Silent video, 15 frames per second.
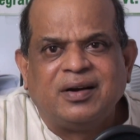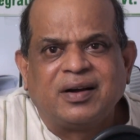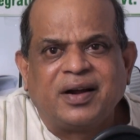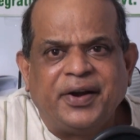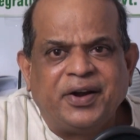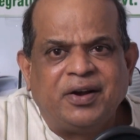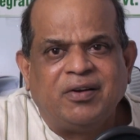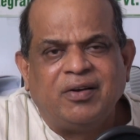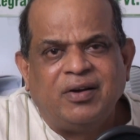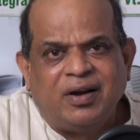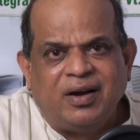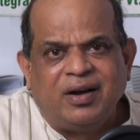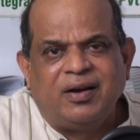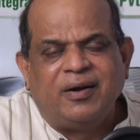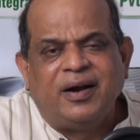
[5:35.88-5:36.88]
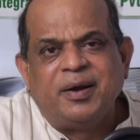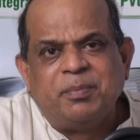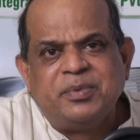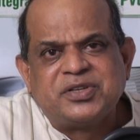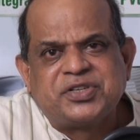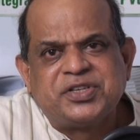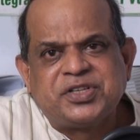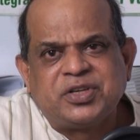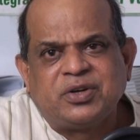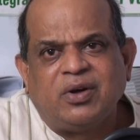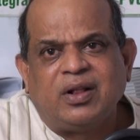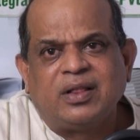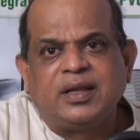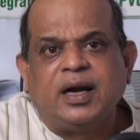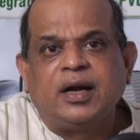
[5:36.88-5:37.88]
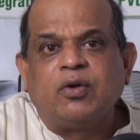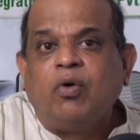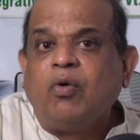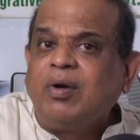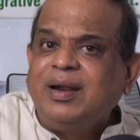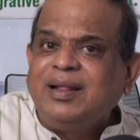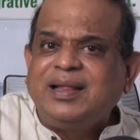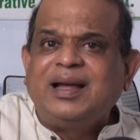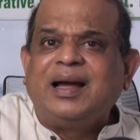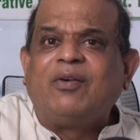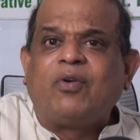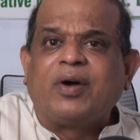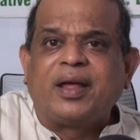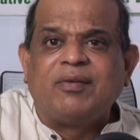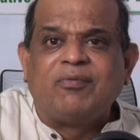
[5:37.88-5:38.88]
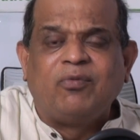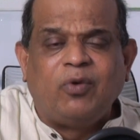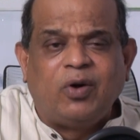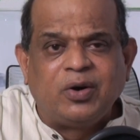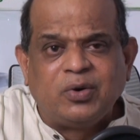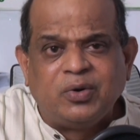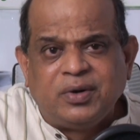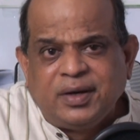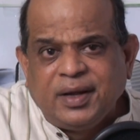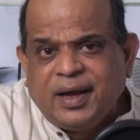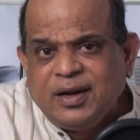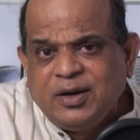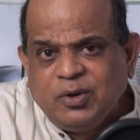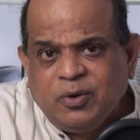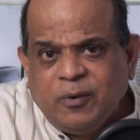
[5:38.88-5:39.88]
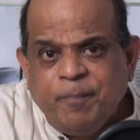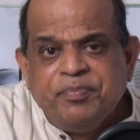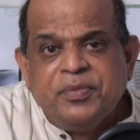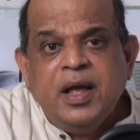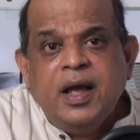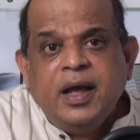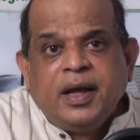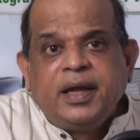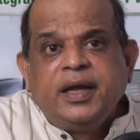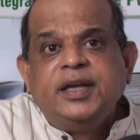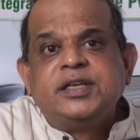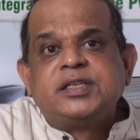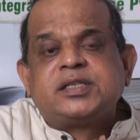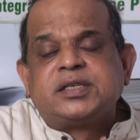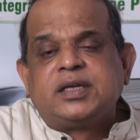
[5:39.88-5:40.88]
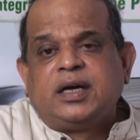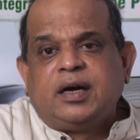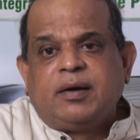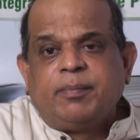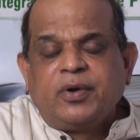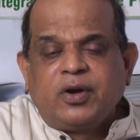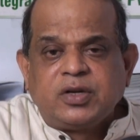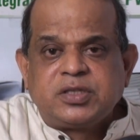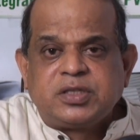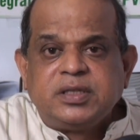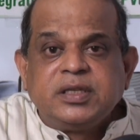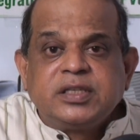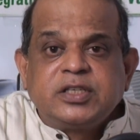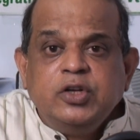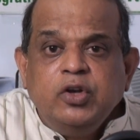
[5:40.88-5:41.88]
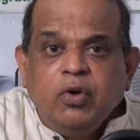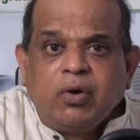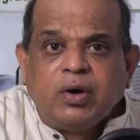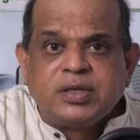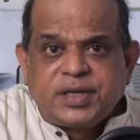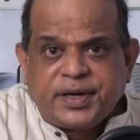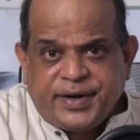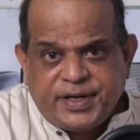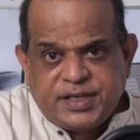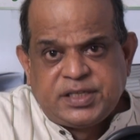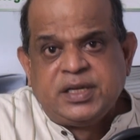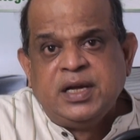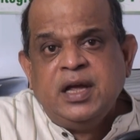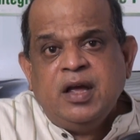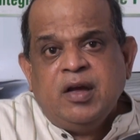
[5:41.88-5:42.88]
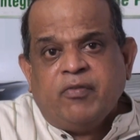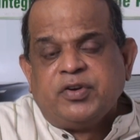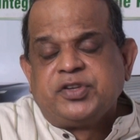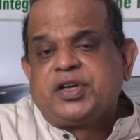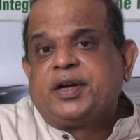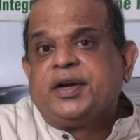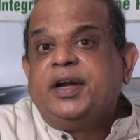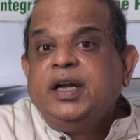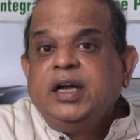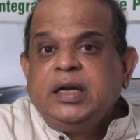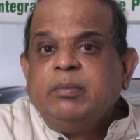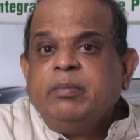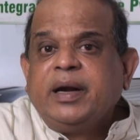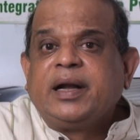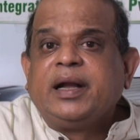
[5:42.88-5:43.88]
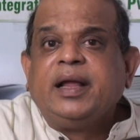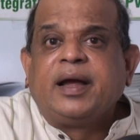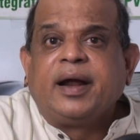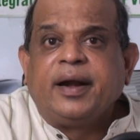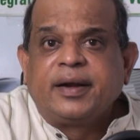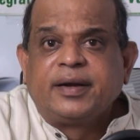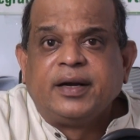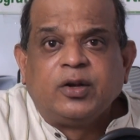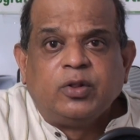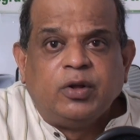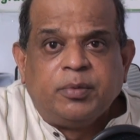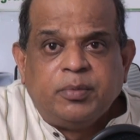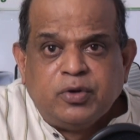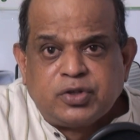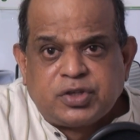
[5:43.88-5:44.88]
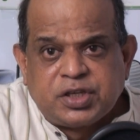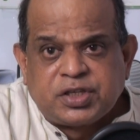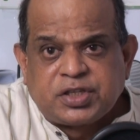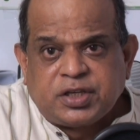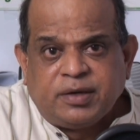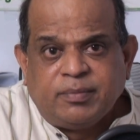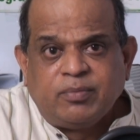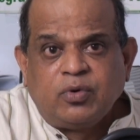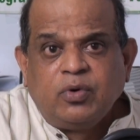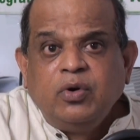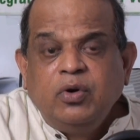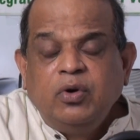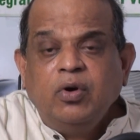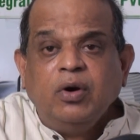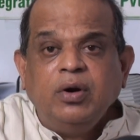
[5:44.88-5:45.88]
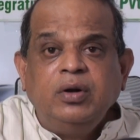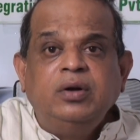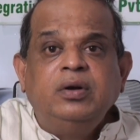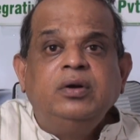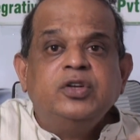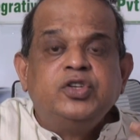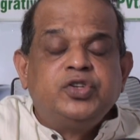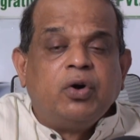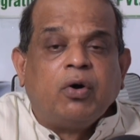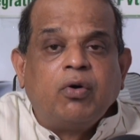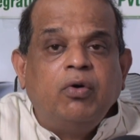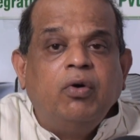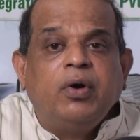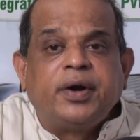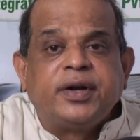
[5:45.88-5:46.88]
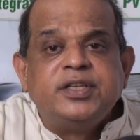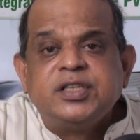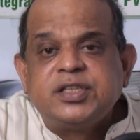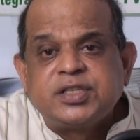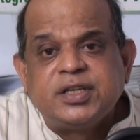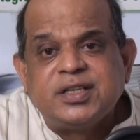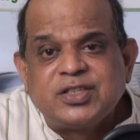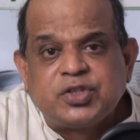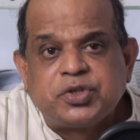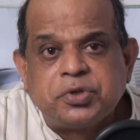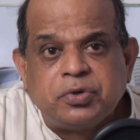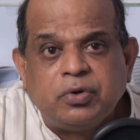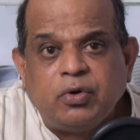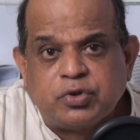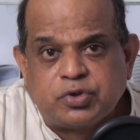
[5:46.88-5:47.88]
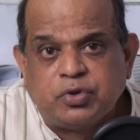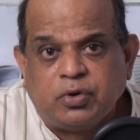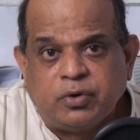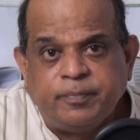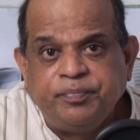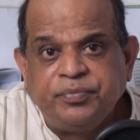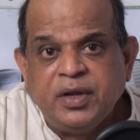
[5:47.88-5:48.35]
kind of administration, all that. Only thing what I want to tell you is because these leukocytes, which are intimately connected to the immune system, could show good resistance to ozone.